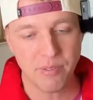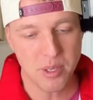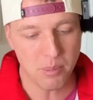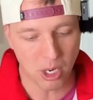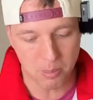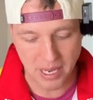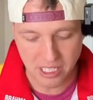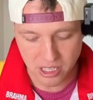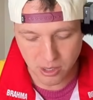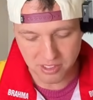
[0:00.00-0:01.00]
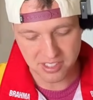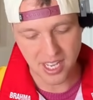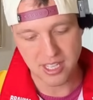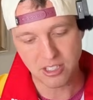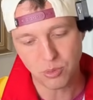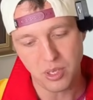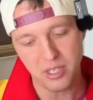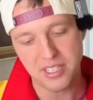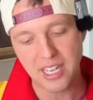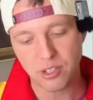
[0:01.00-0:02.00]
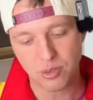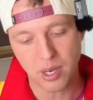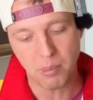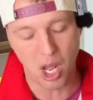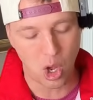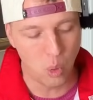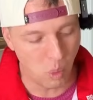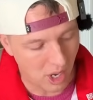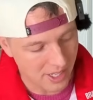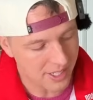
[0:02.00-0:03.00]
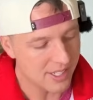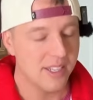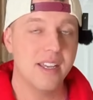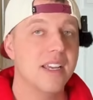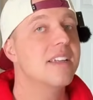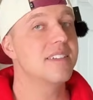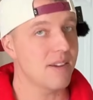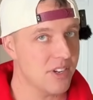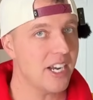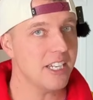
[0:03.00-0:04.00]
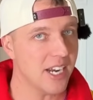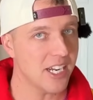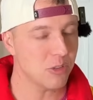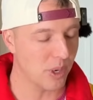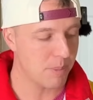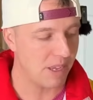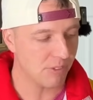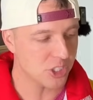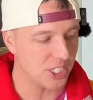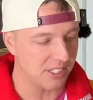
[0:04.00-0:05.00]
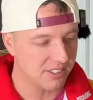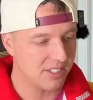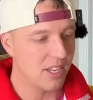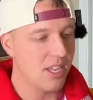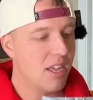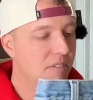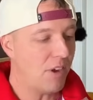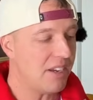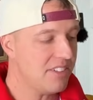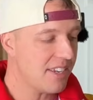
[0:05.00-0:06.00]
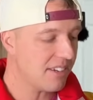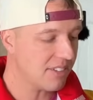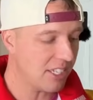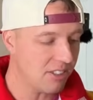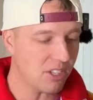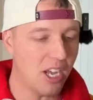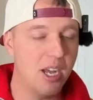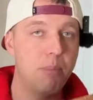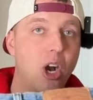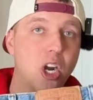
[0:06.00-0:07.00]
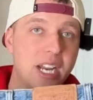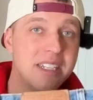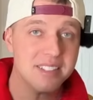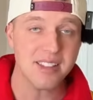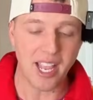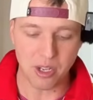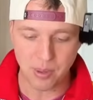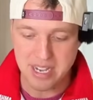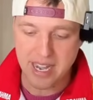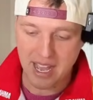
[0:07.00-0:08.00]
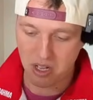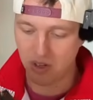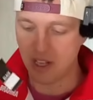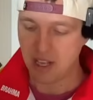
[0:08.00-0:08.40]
them are made in the USA. This one dates from 01. $7.99 is what I pay for jeans. 560s are in style right now.